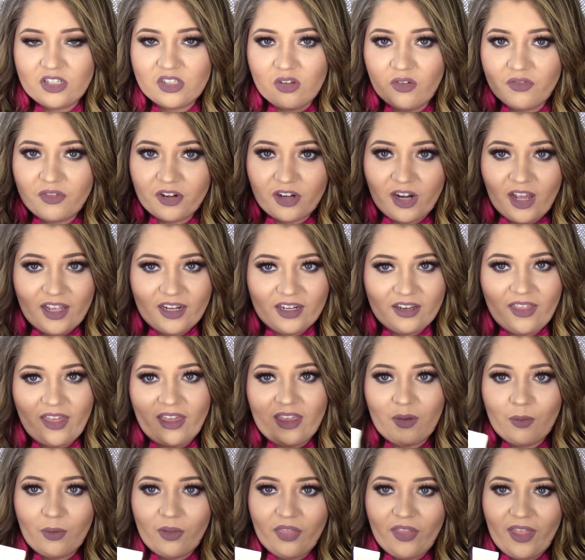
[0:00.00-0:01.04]
So if you're not into
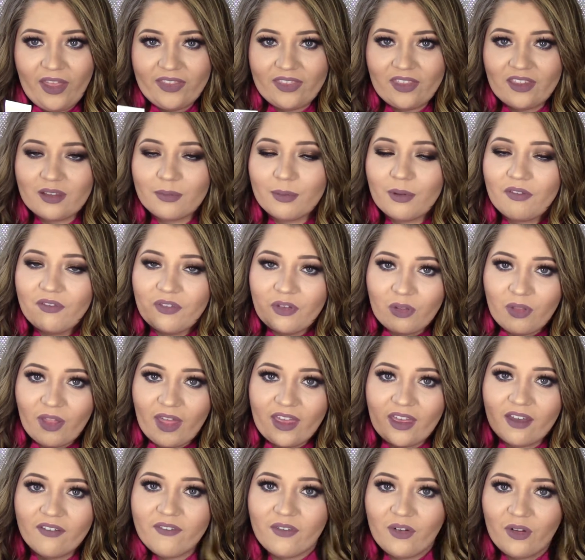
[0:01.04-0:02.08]
that, you wouldn't like this. But if you
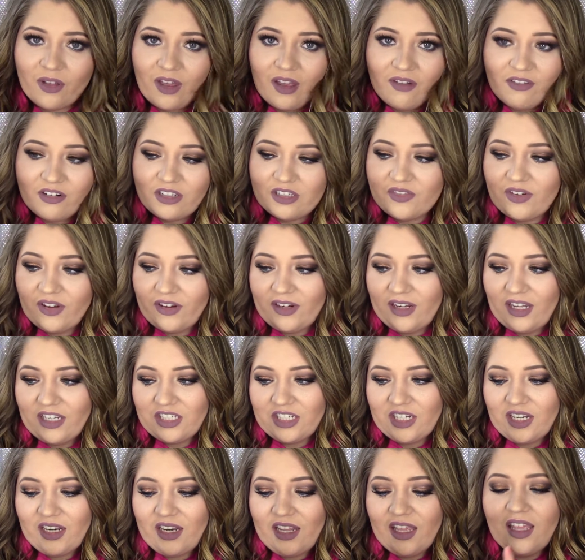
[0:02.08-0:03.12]
like a full coverage
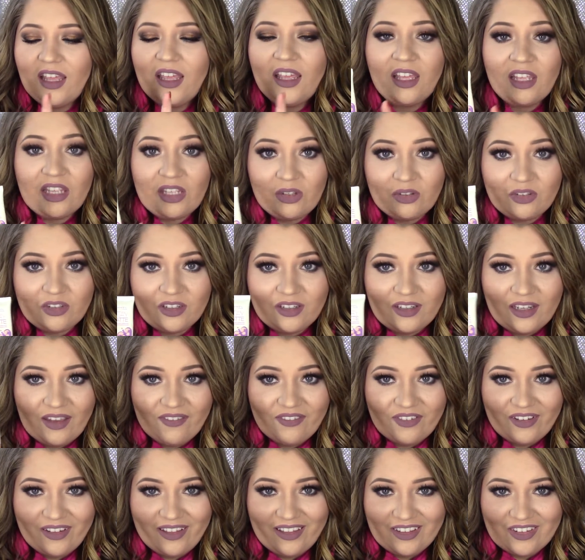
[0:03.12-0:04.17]
foundation, you should
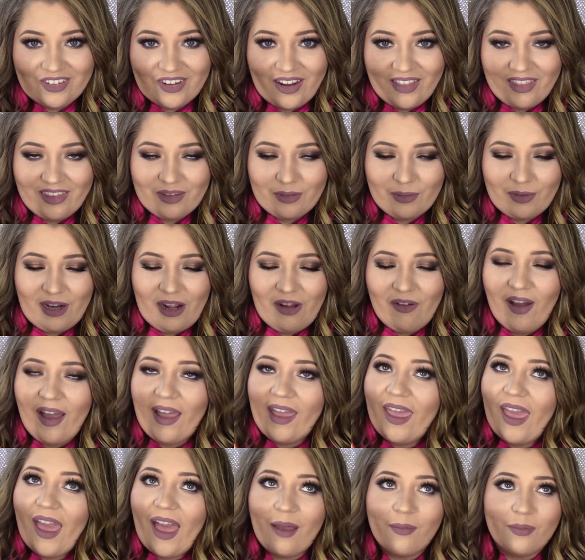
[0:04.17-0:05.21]
definitely try this one out.
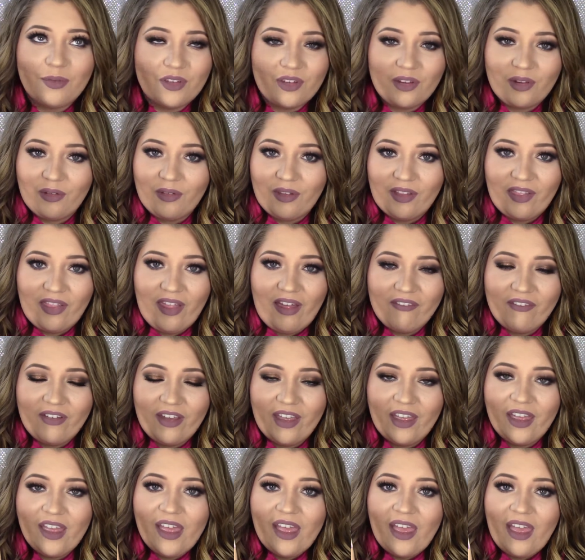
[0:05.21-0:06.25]
I absolutely love
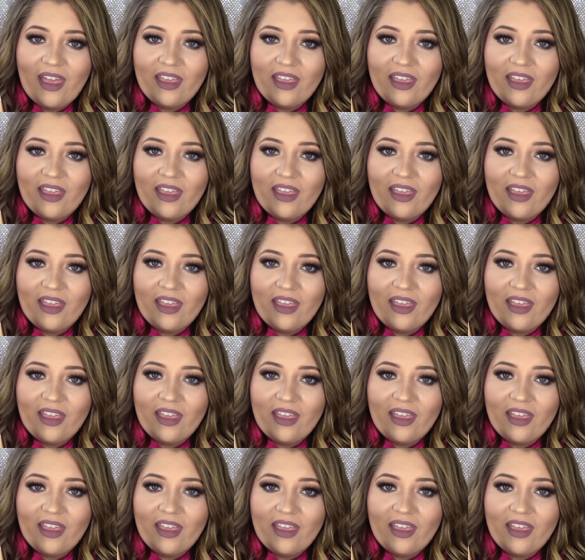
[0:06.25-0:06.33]
it.